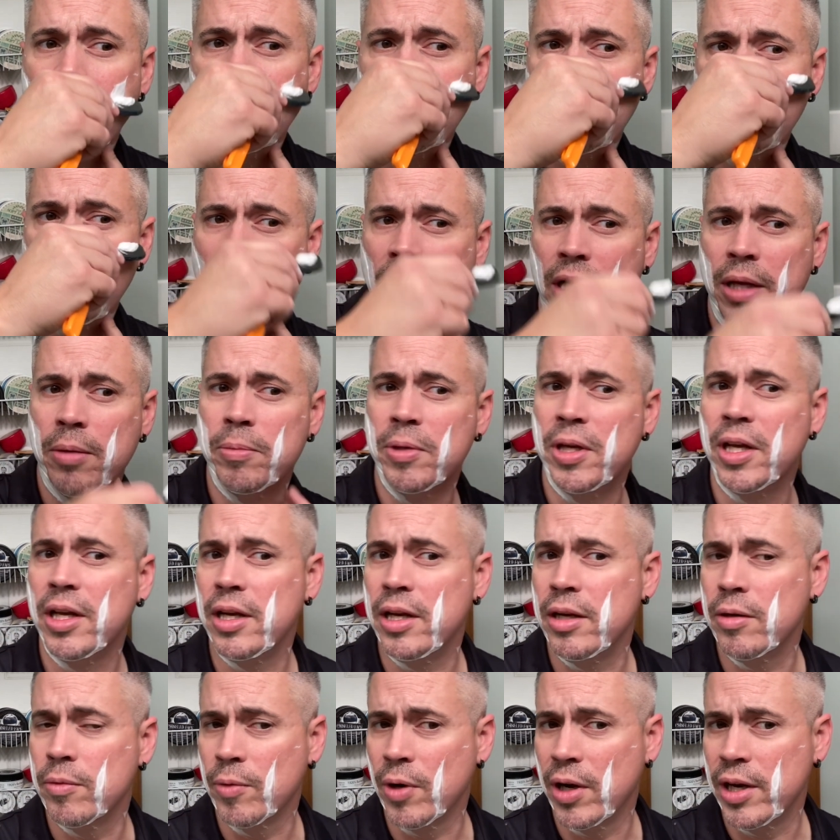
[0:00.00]
I am
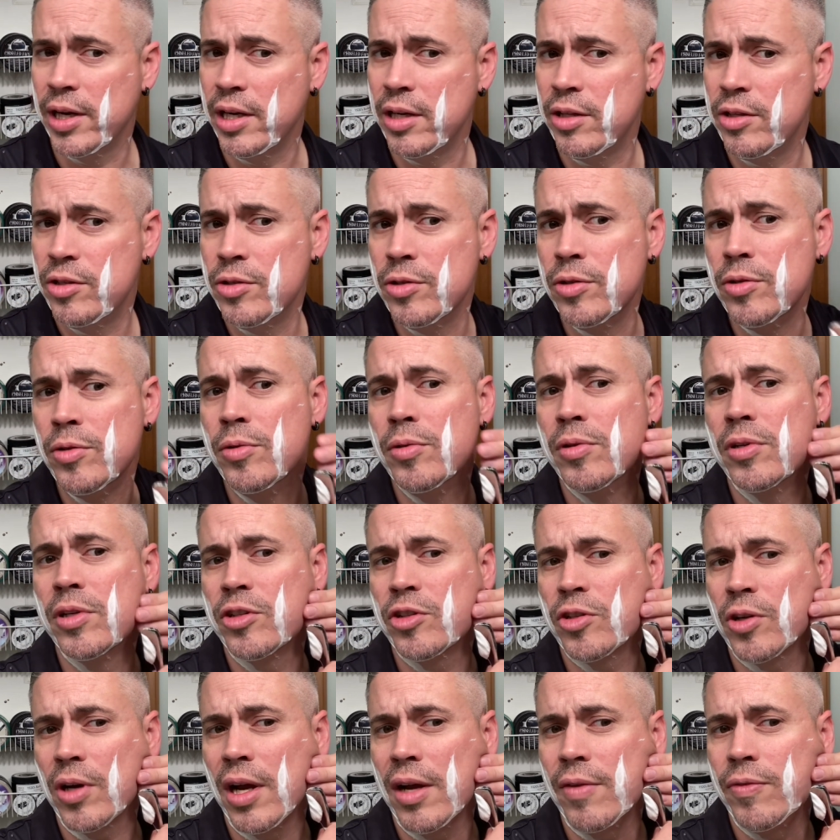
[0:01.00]
getting ready to
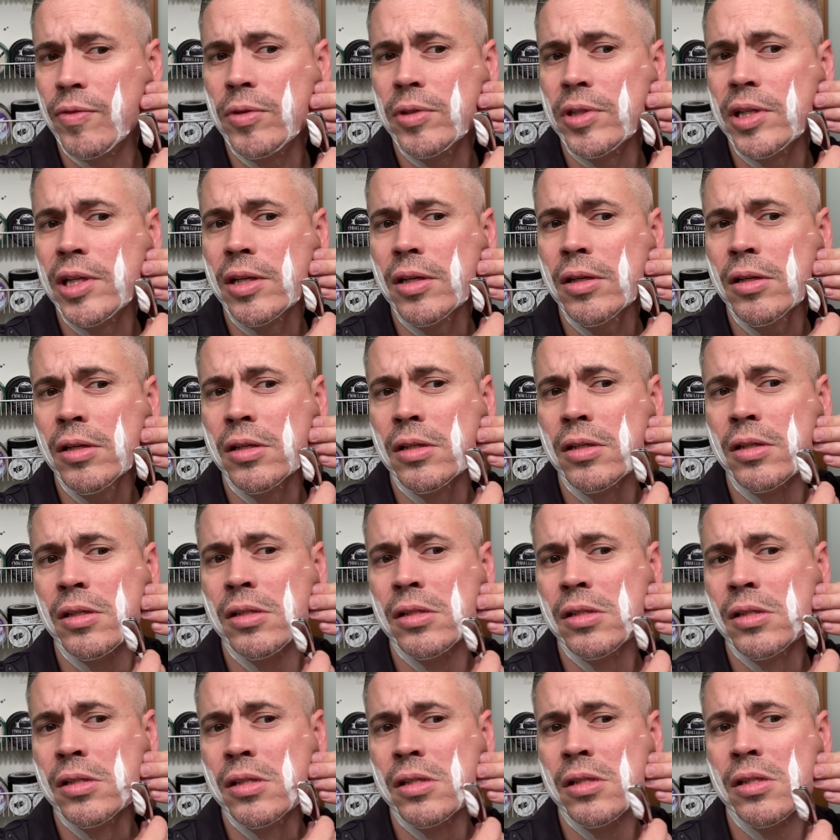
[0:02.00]
travel here
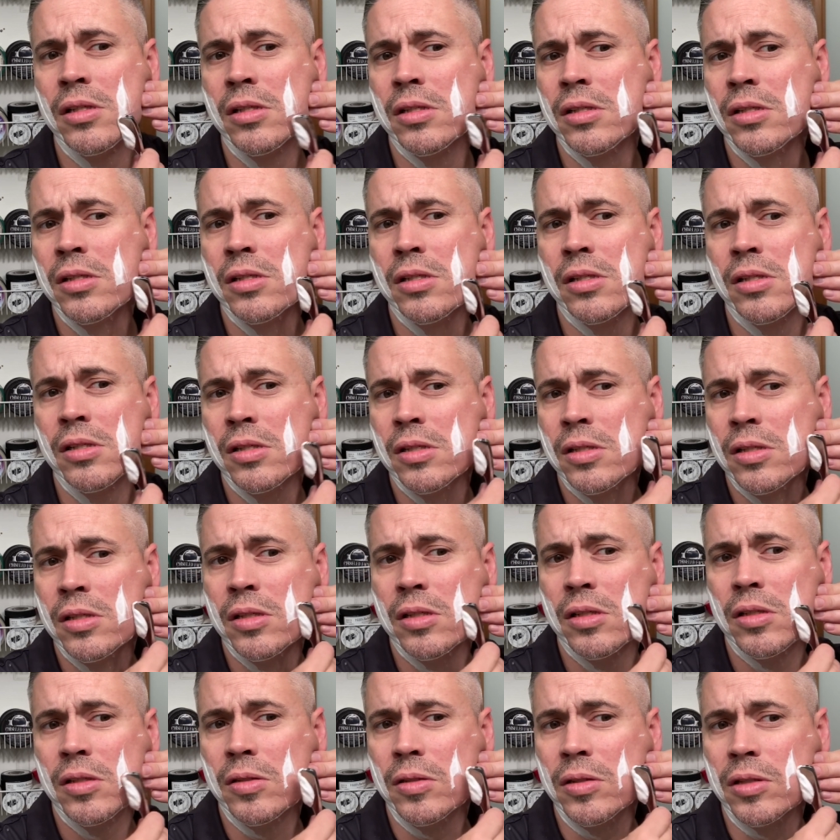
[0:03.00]

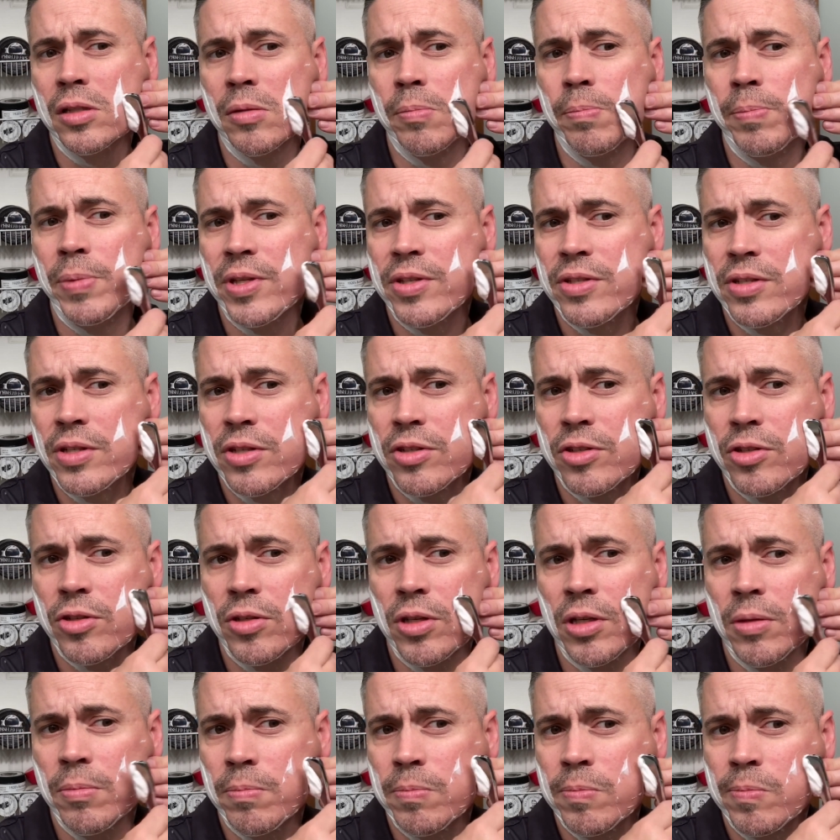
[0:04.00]
on a business
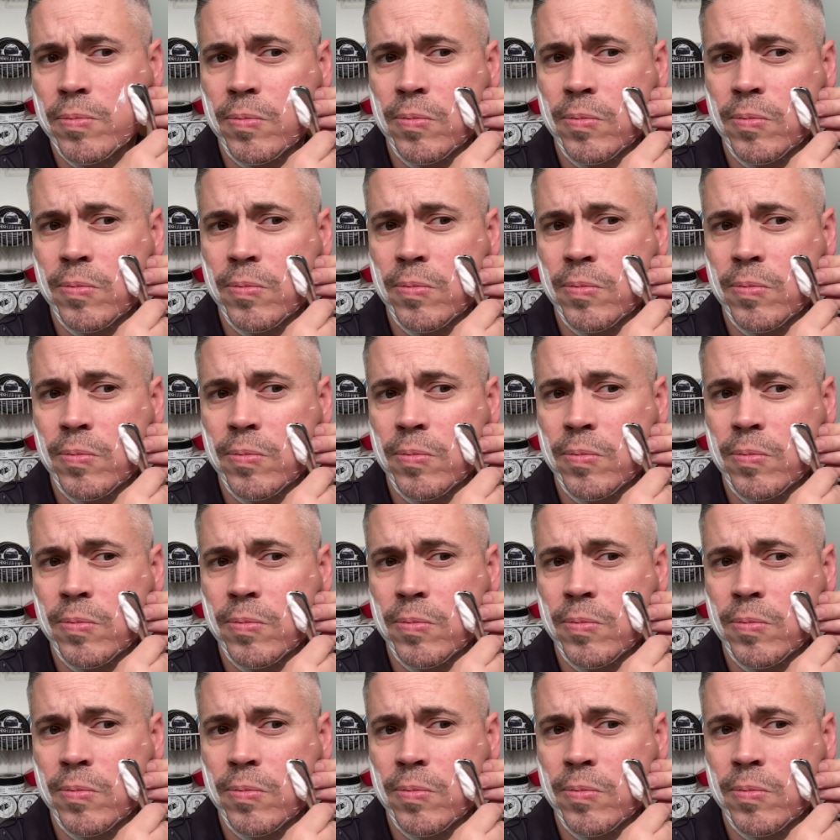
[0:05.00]
trip.